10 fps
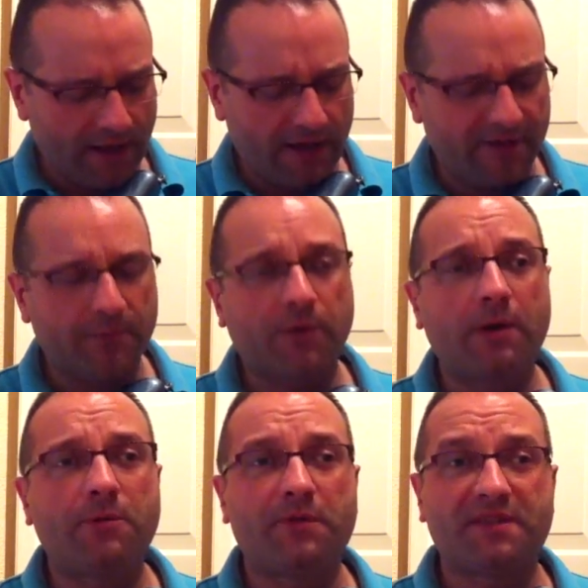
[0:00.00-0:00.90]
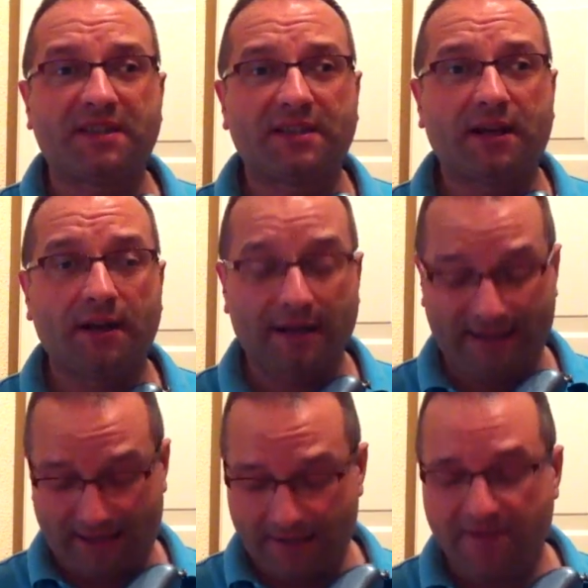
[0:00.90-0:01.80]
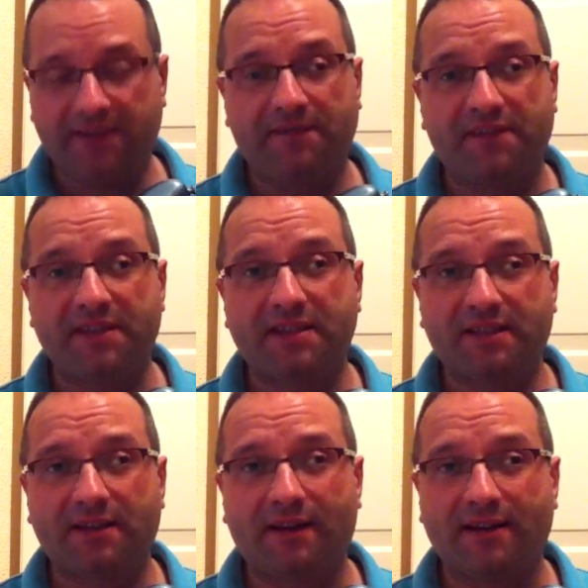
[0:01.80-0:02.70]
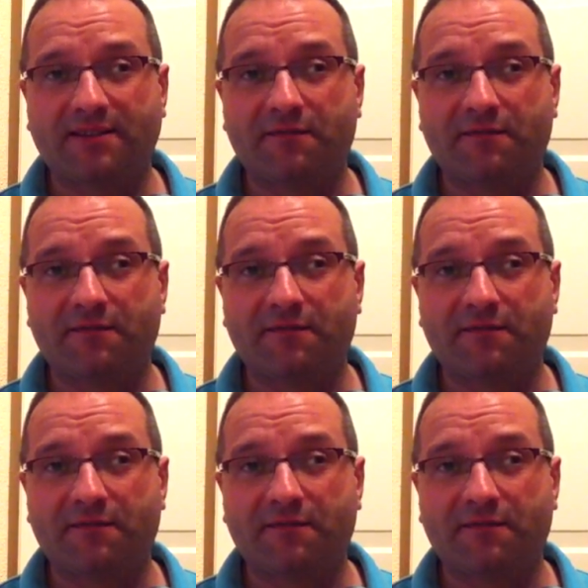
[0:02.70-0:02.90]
And the problem with this guitar, even if this guitar has a